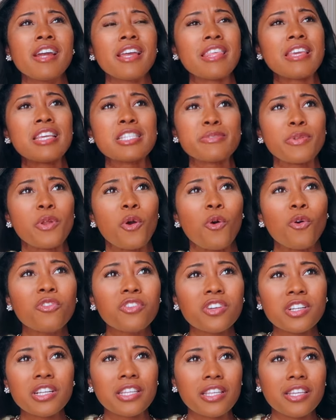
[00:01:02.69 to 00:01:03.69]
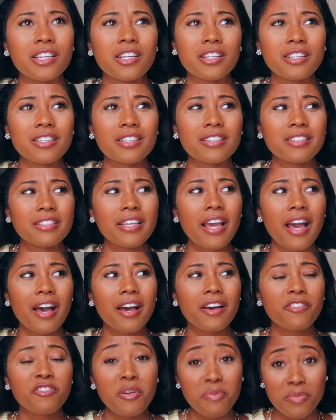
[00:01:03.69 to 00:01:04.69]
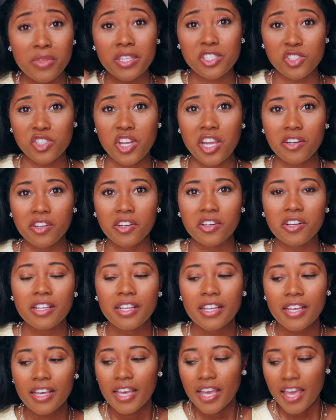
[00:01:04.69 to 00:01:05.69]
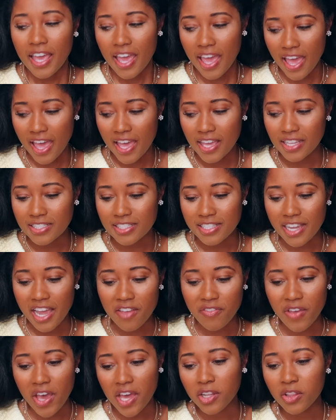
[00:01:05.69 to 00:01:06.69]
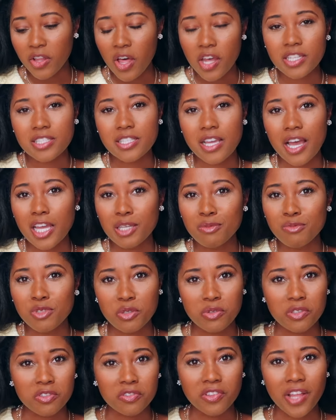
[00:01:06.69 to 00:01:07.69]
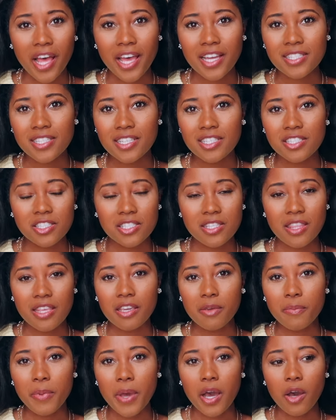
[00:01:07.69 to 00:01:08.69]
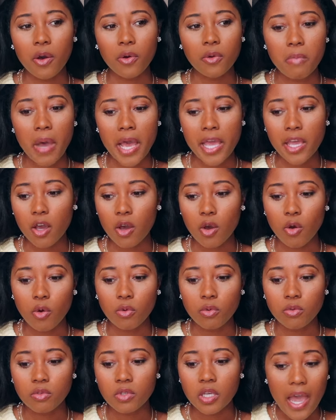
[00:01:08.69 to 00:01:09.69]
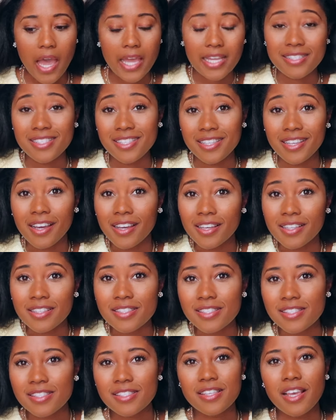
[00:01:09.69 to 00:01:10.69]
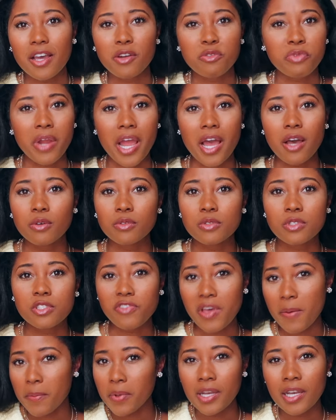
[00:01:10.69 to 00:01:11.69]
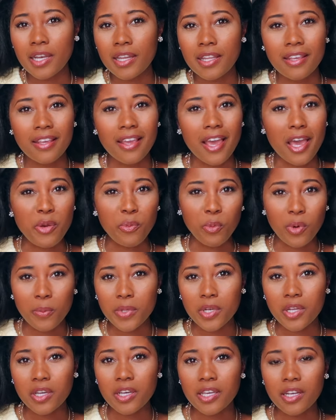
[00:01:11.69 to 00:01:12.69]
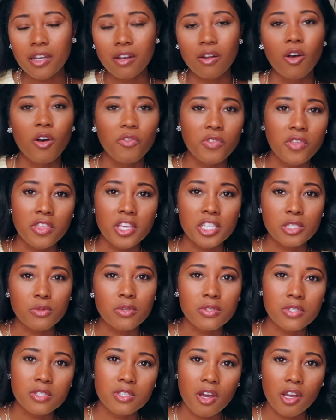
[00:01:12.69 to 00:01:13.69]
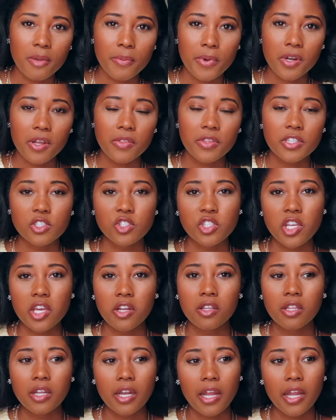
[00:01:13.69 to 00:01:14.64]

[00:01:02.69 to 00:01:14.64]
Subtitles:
I think it's been over a year, yeah, from this channel. And I've had a lot of time to reflect and just think about my own ideas around femininity and womanhood and all the things we used to talk about on this channel.